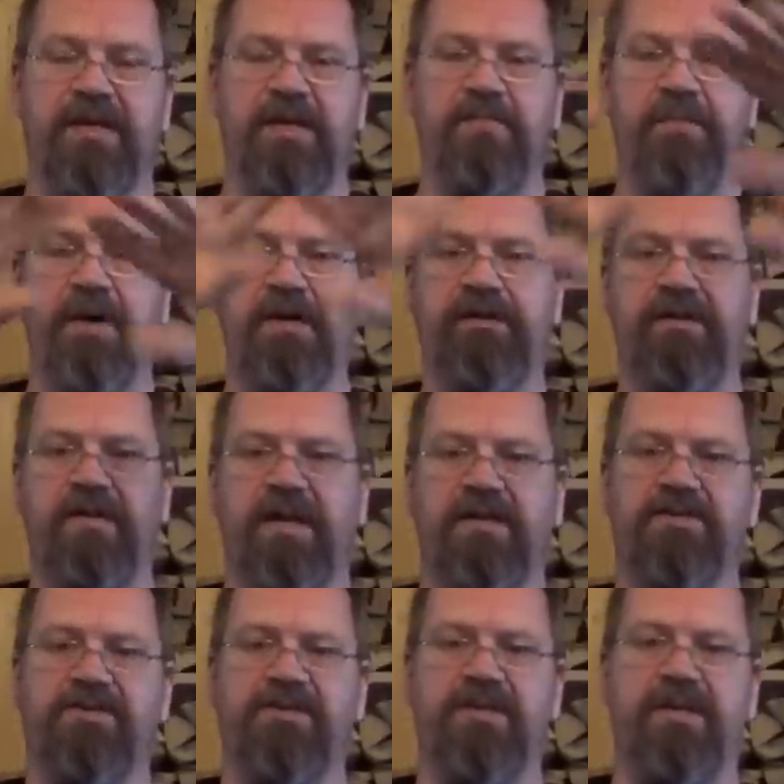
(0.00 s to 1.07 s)
He painted
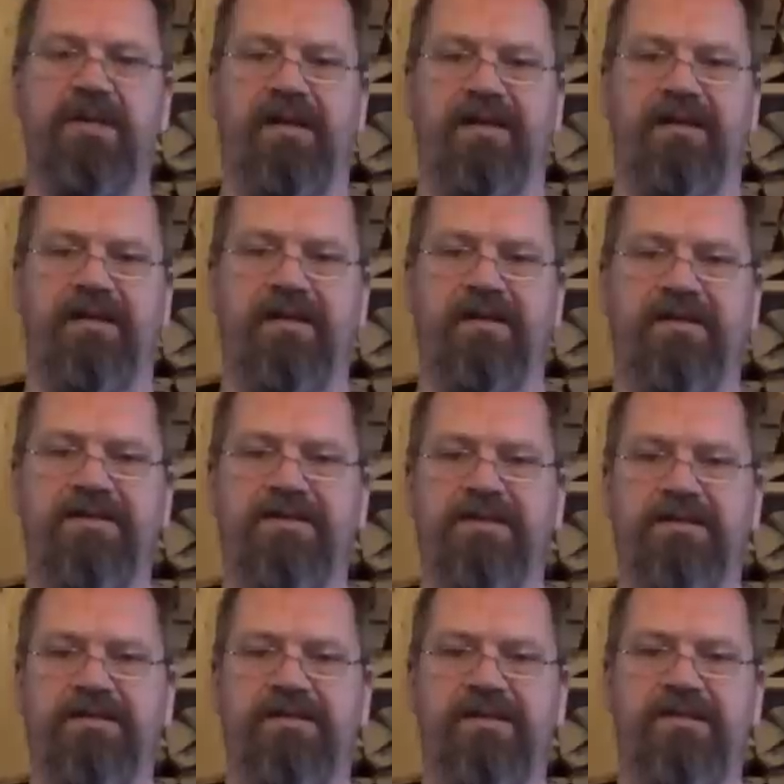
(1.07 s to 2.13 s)
that ceiling in the
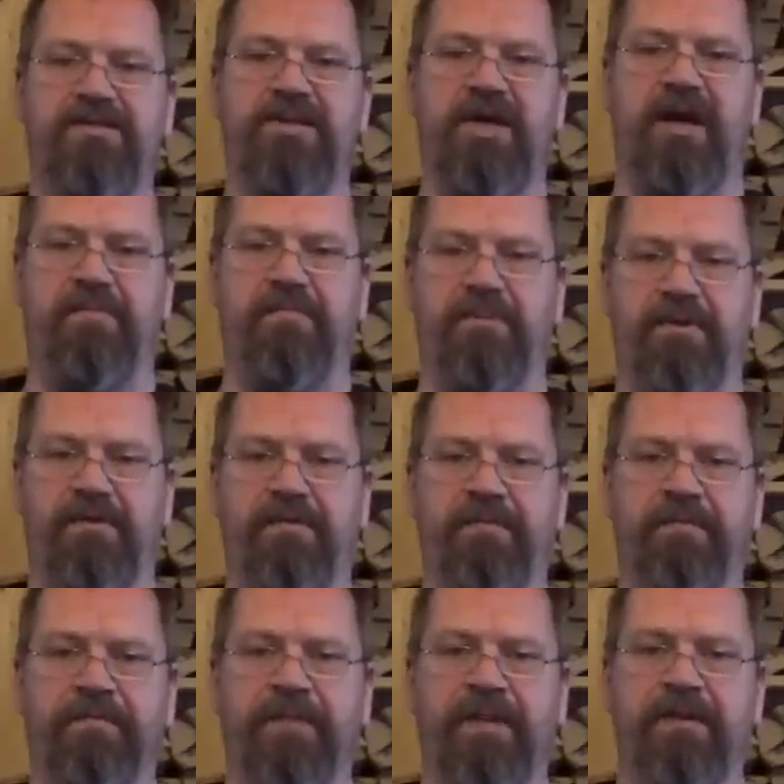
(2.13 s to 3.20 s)
Sistine Chapel.
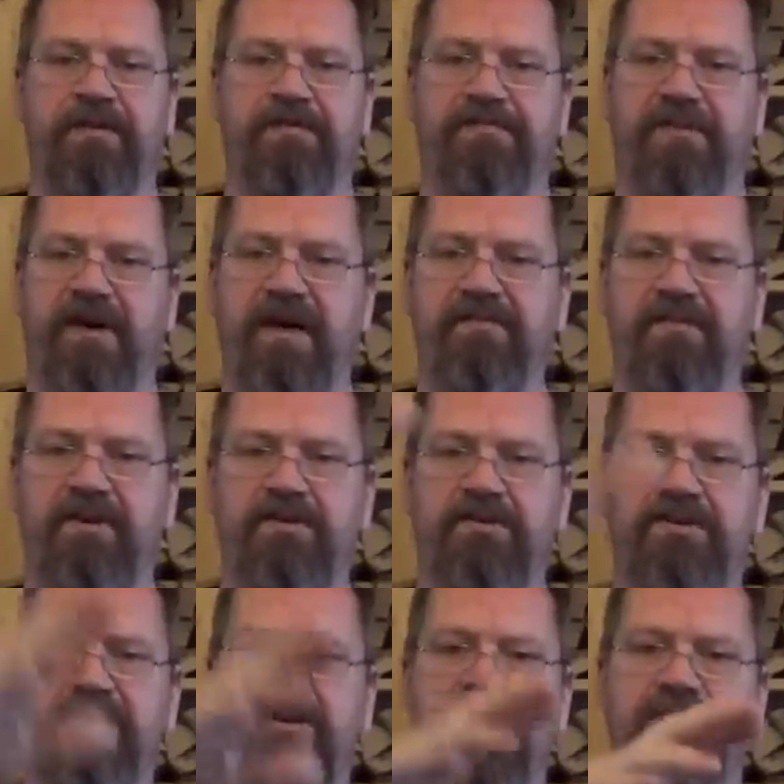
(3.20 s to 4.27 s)

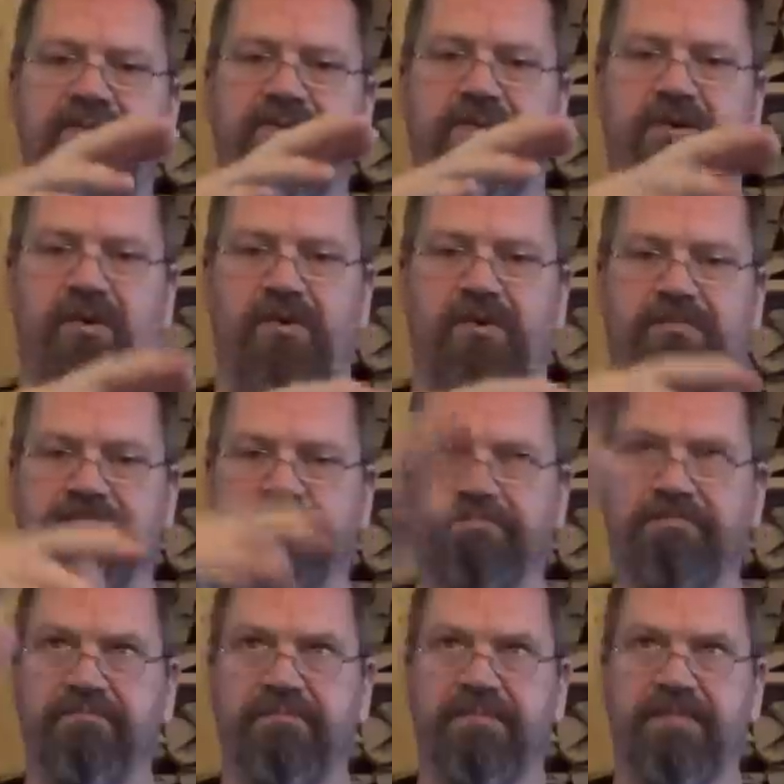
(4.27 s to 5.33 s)
500 years ago,
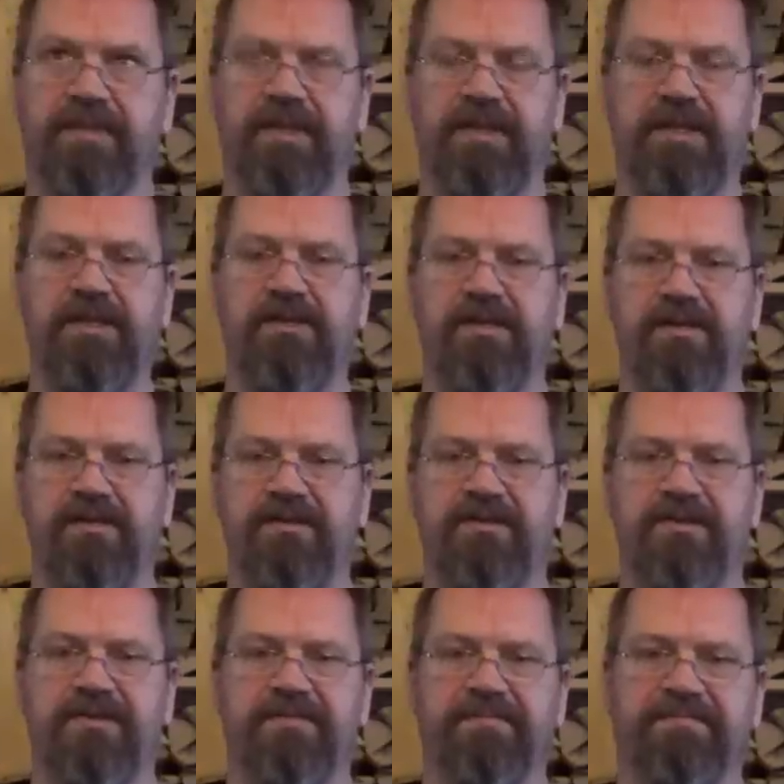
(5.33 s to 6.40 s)
he did
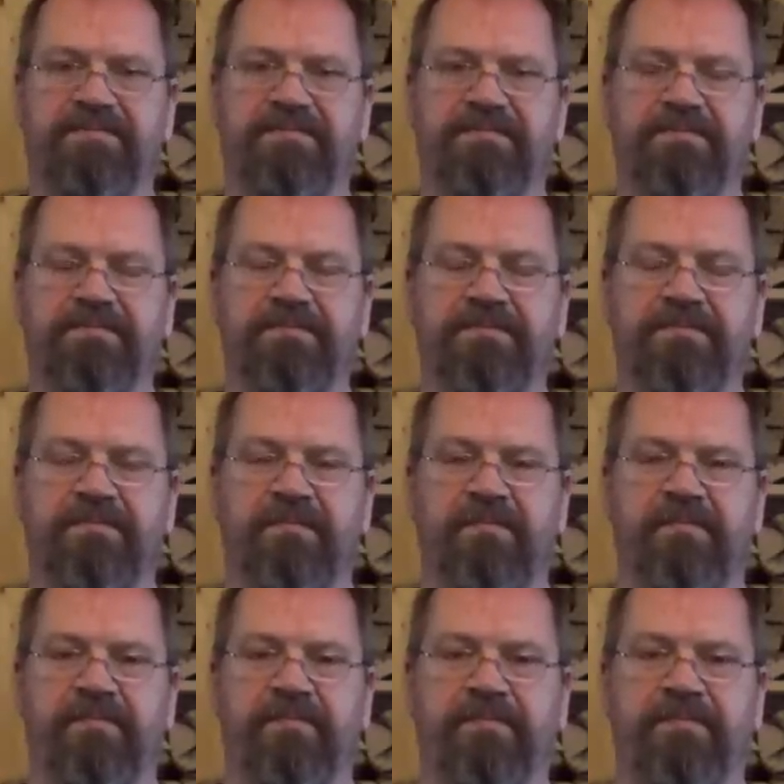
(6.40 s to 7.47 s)
this.
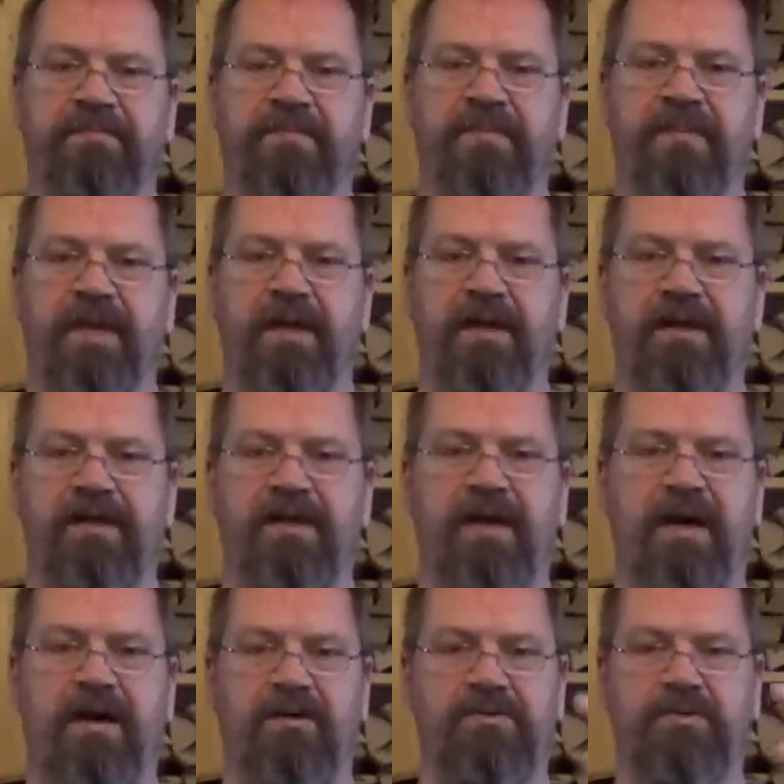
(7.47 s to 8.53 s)
And
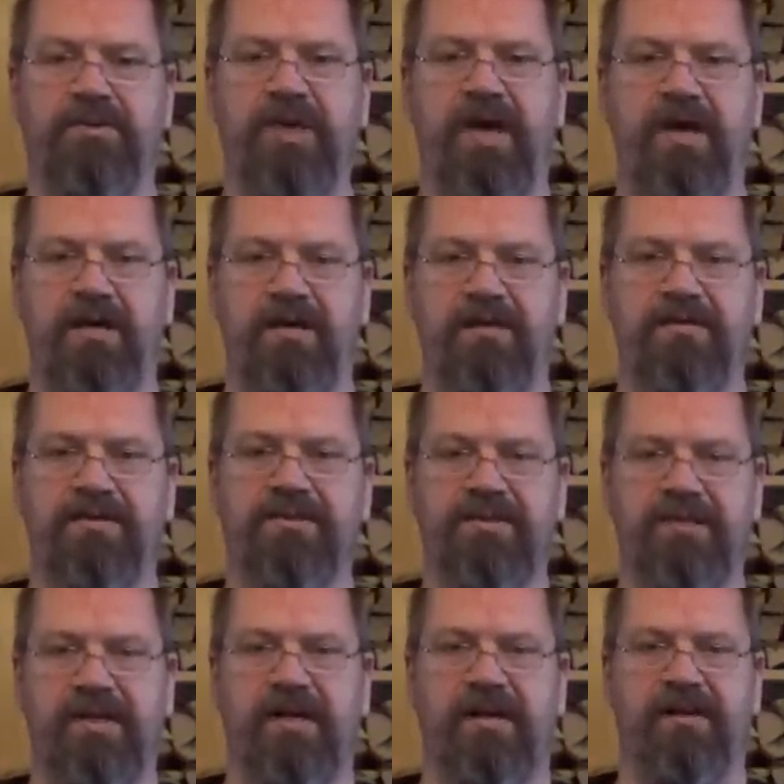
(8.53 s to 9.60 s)
now, today,
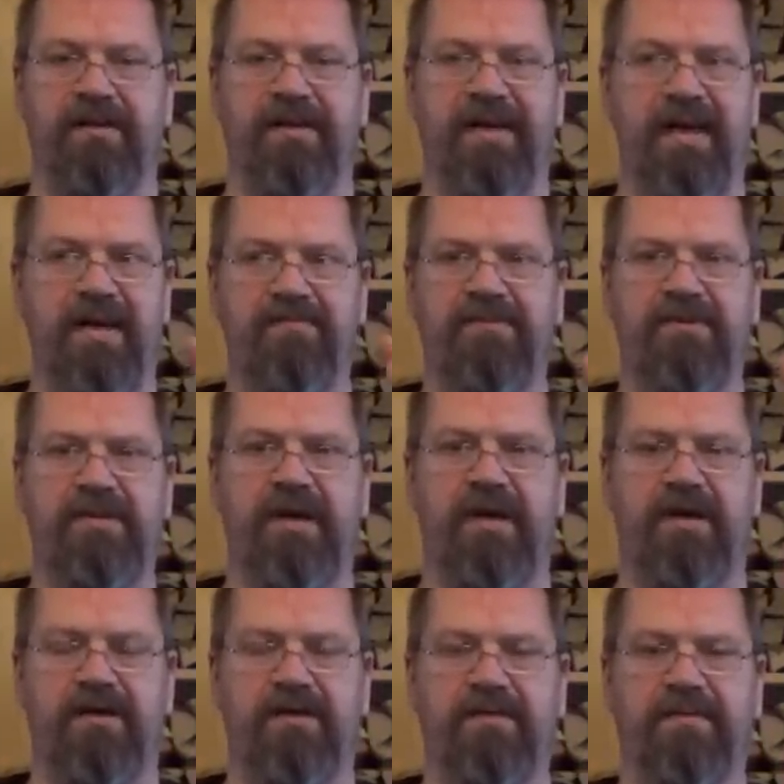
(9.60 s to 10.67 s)
still, every
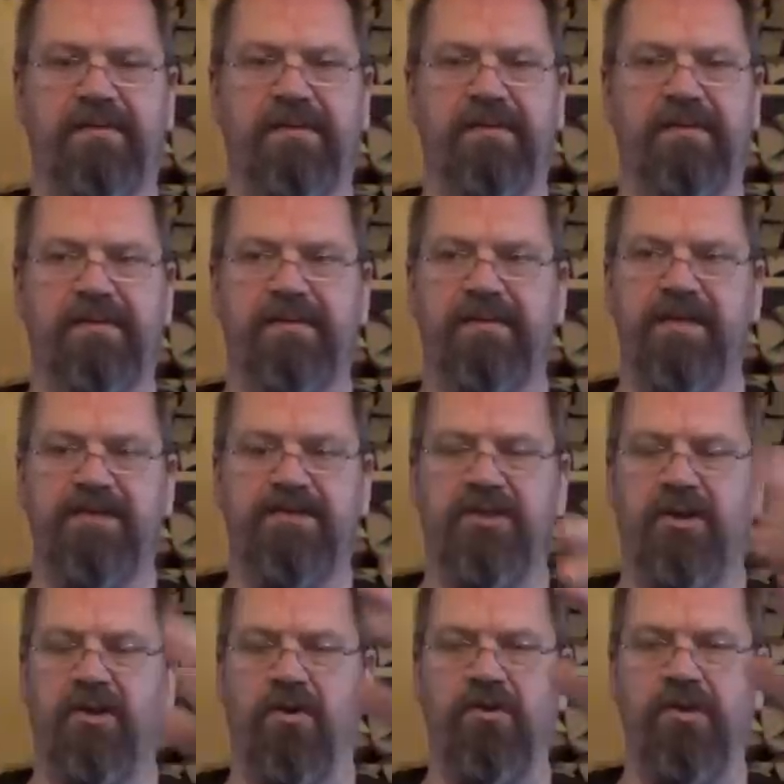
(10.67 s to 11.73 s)
day, there's
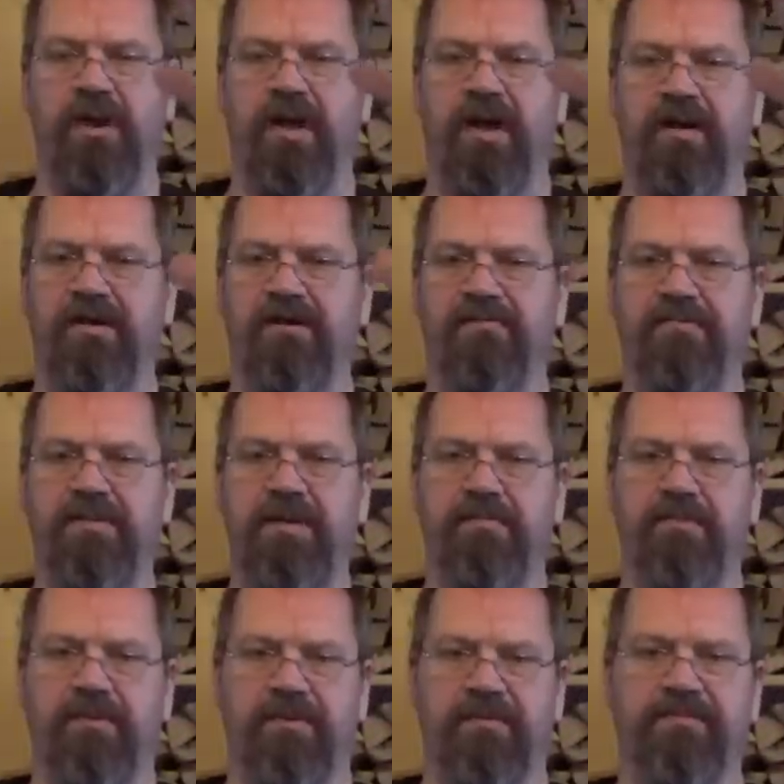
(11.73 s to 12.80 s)
a long line of
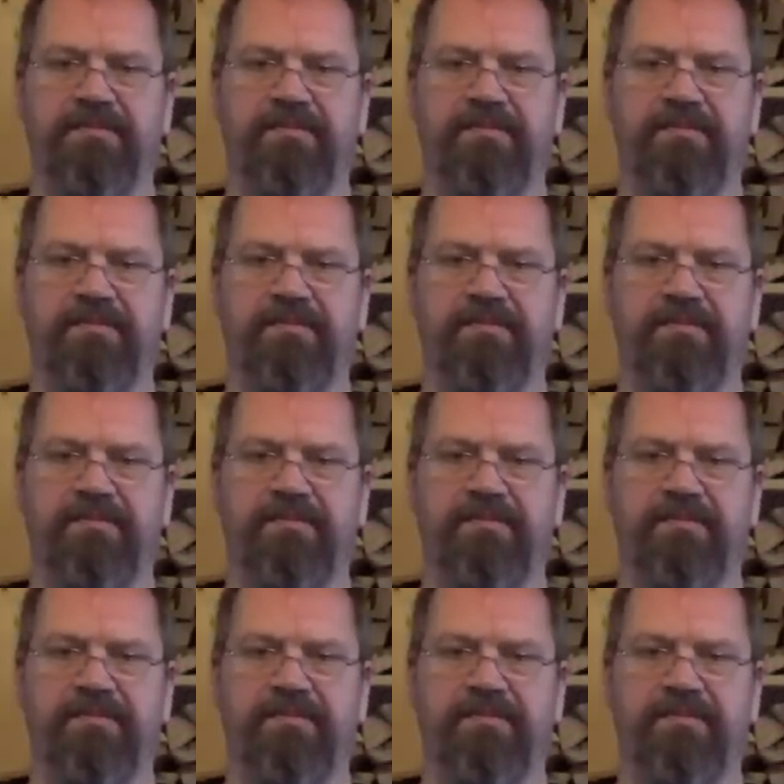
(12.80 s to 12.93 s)
people.